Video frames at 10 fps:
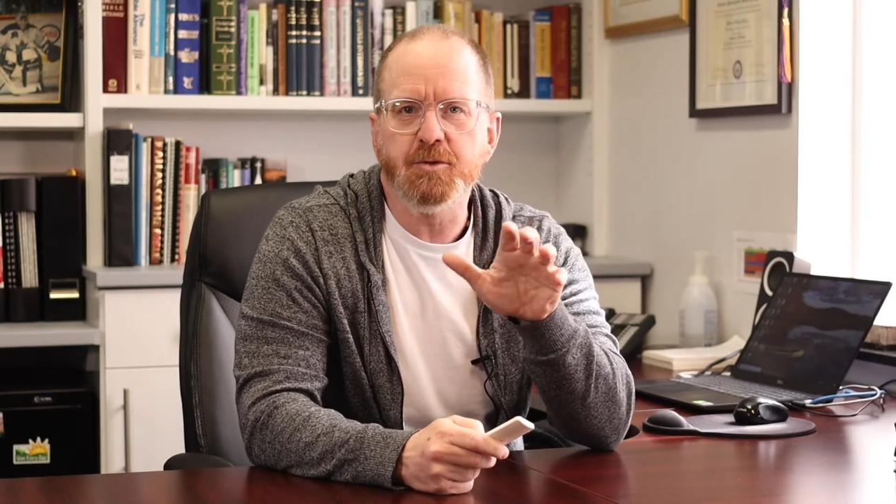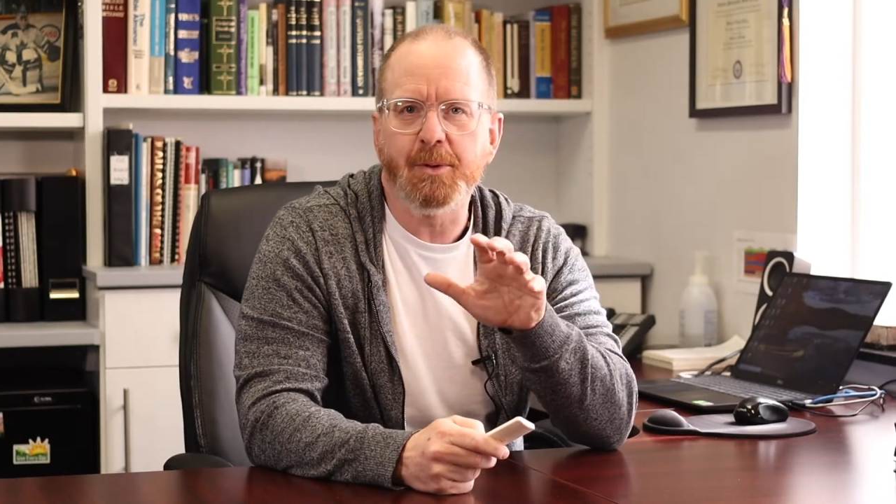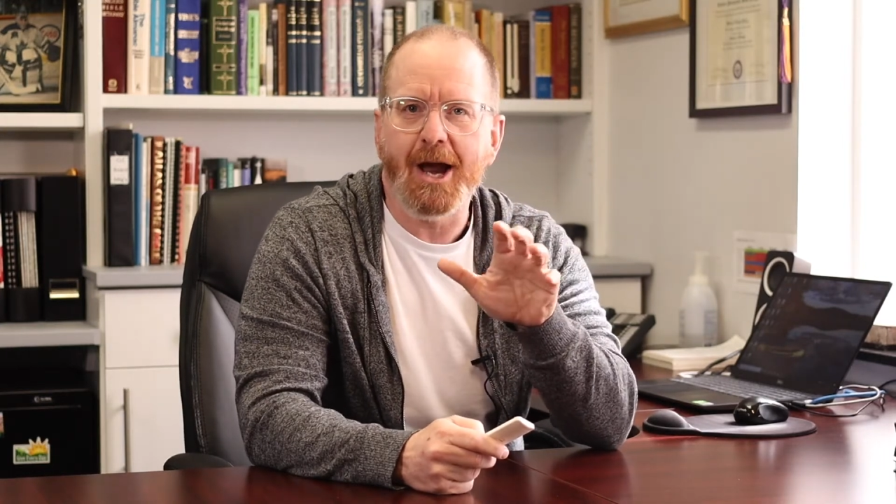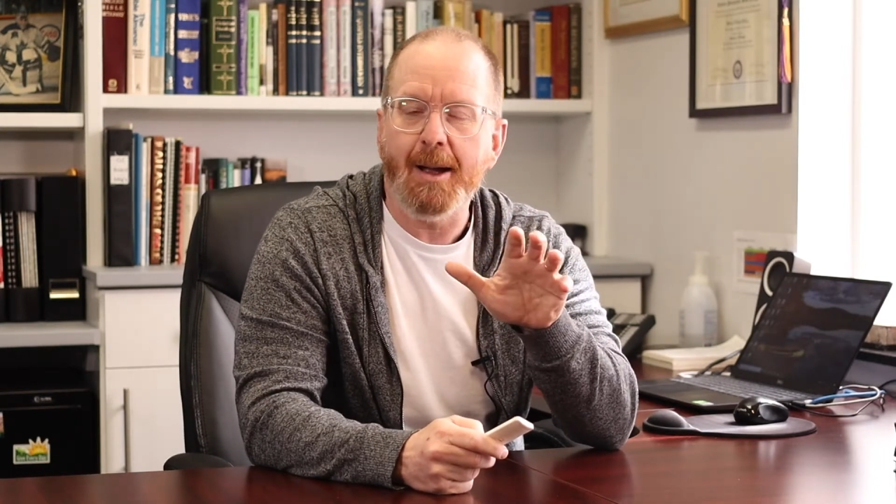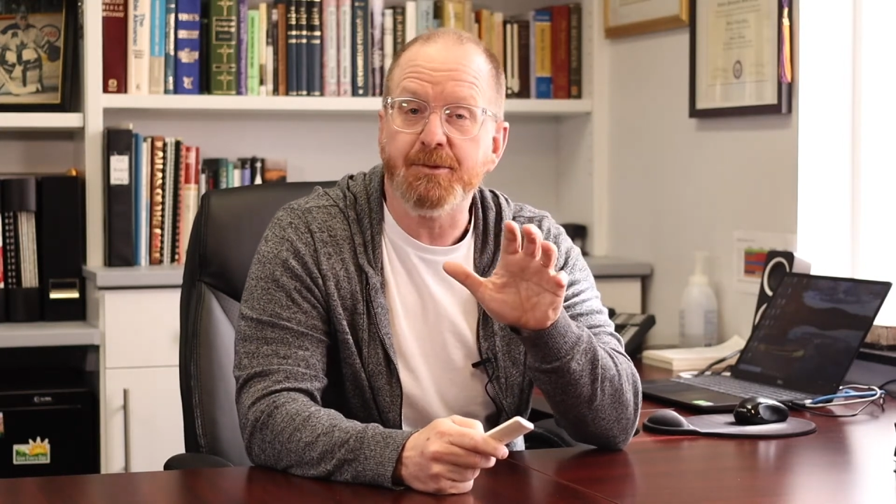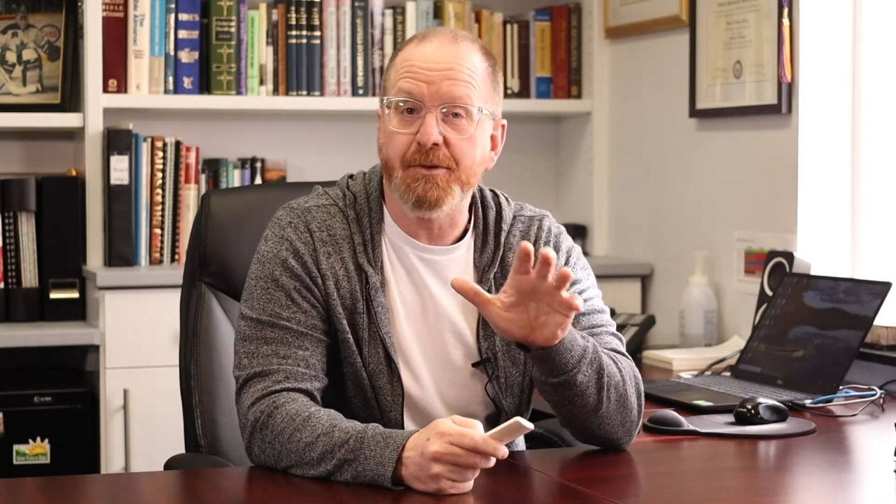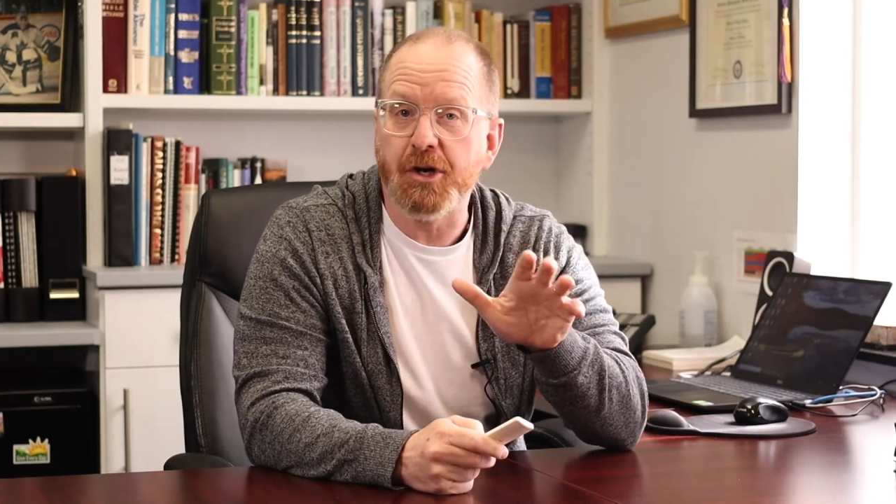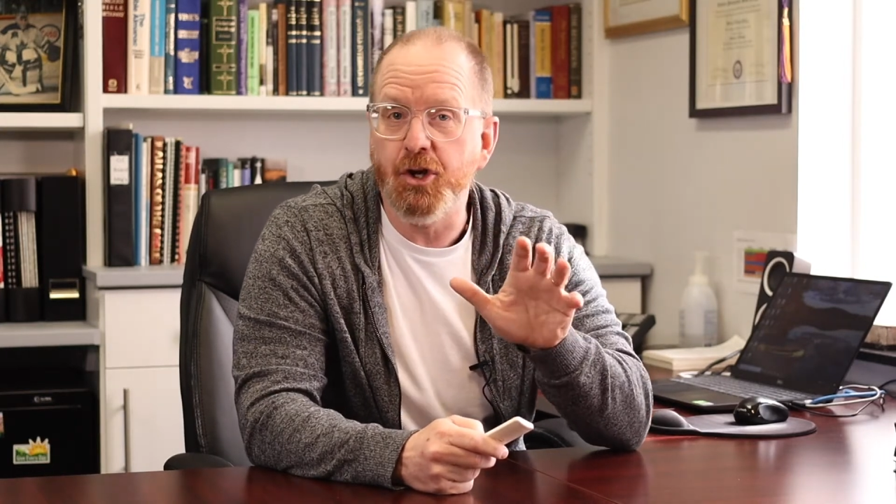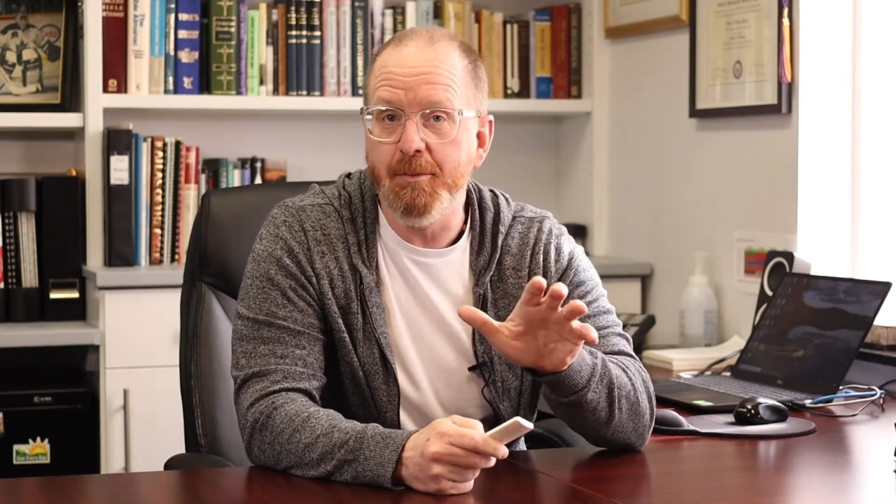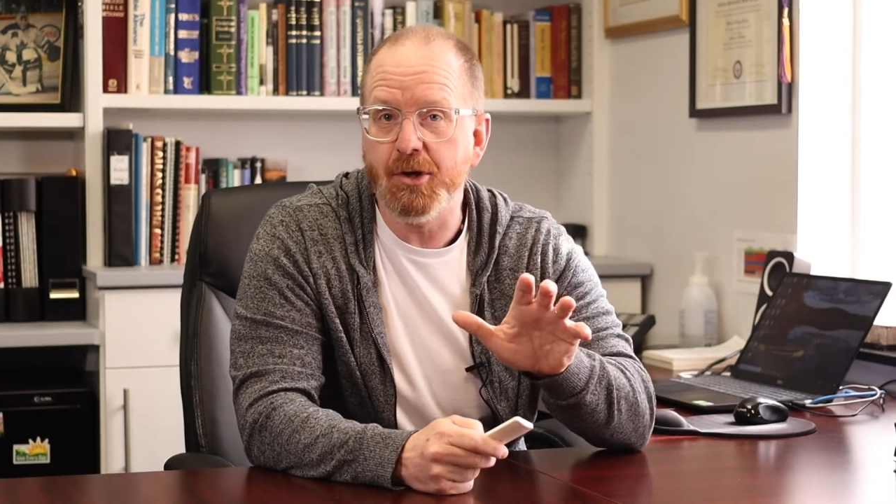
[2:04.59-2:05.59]
perhaps very
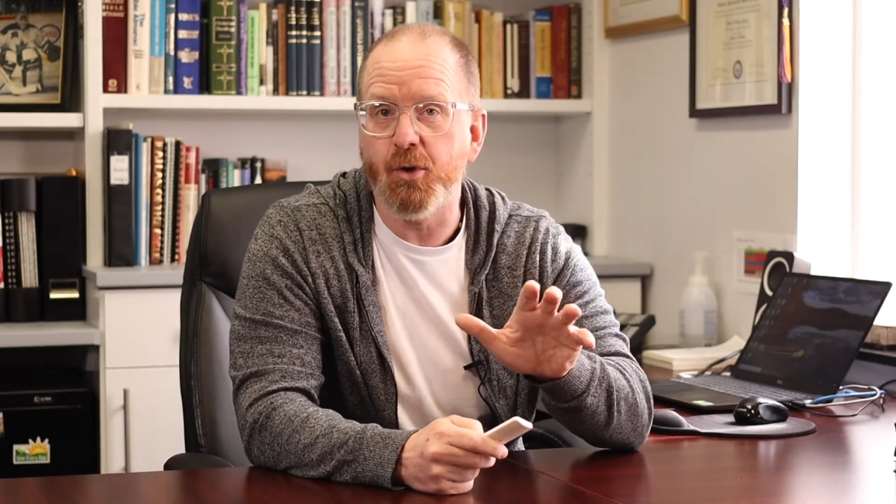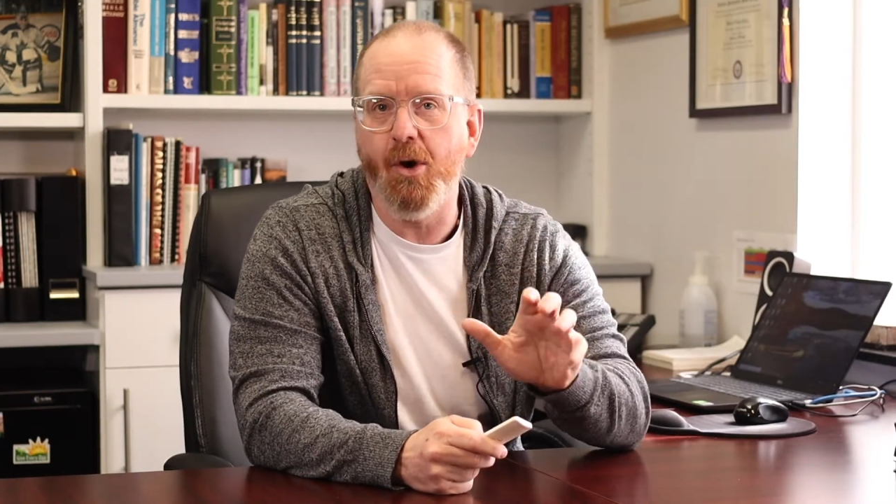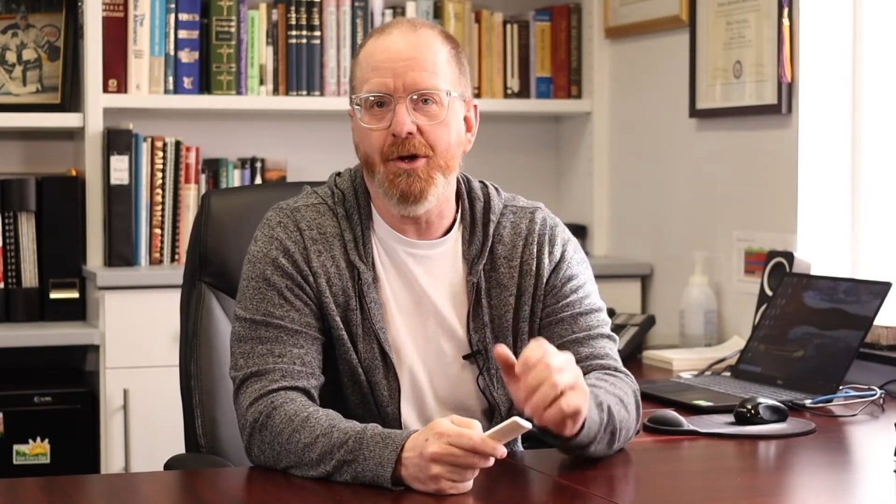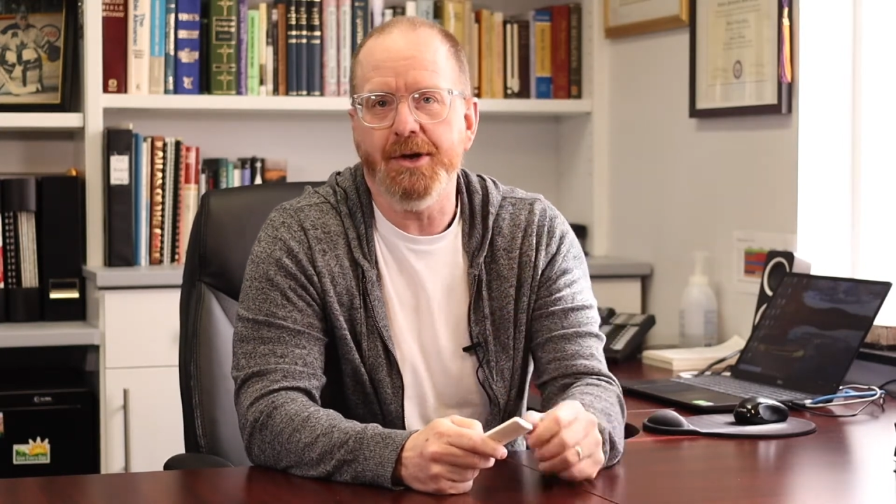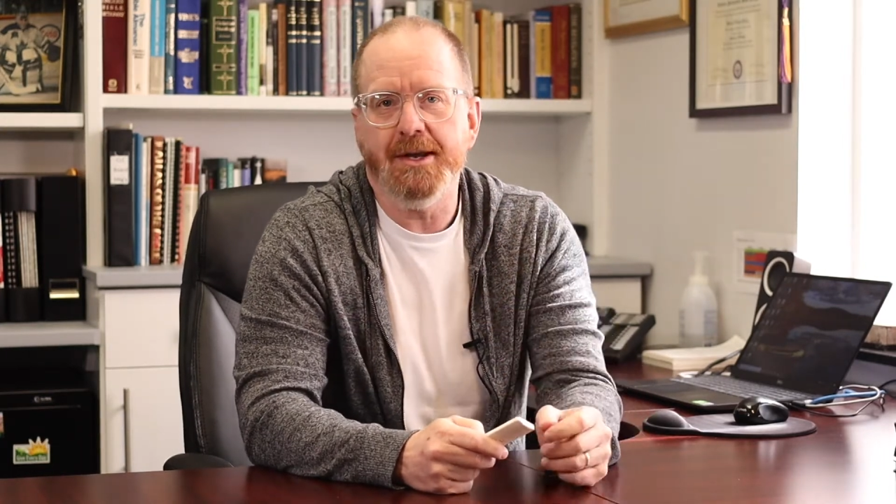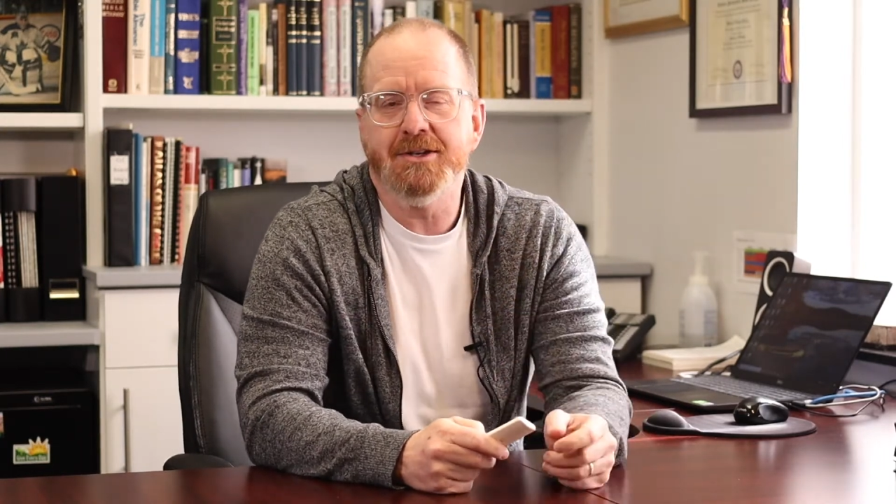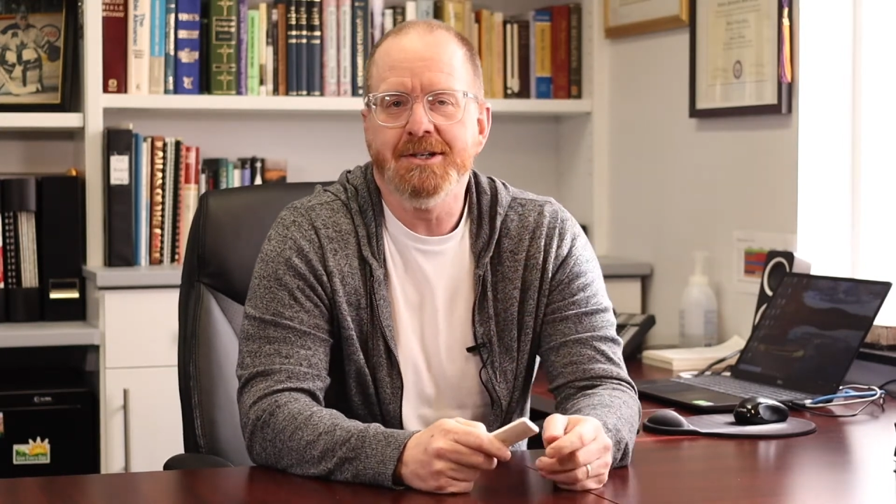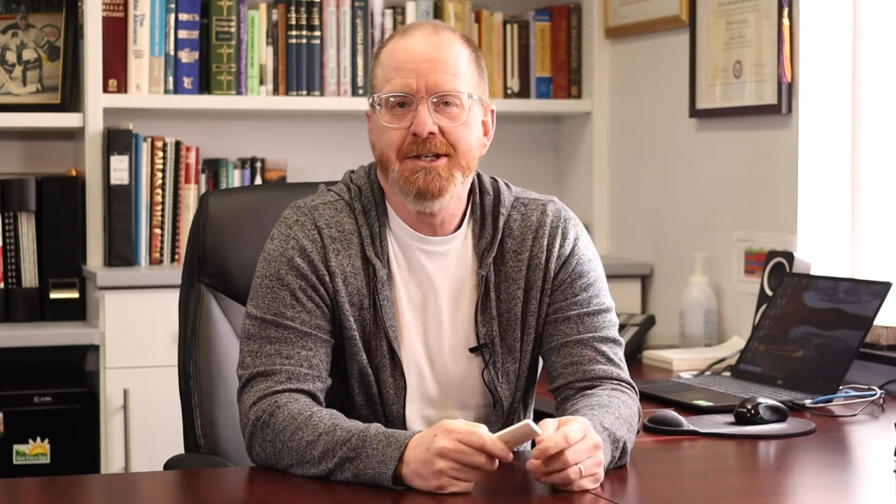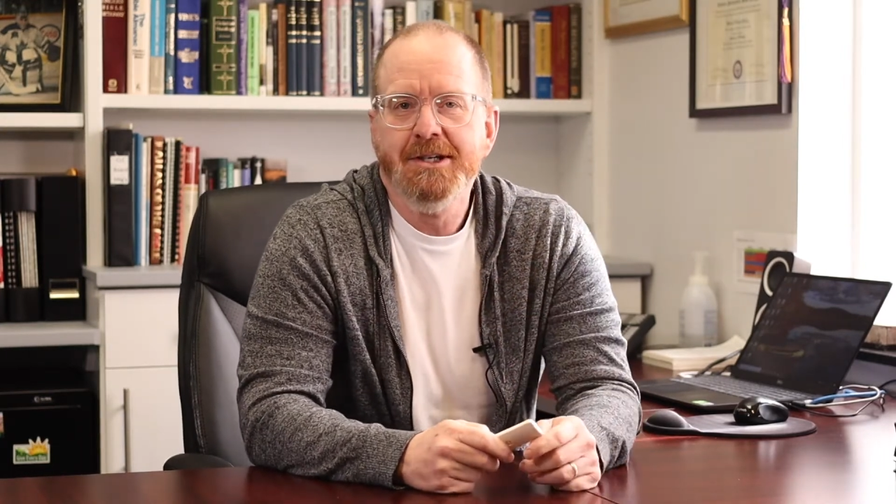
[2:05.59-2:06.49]
human qualities,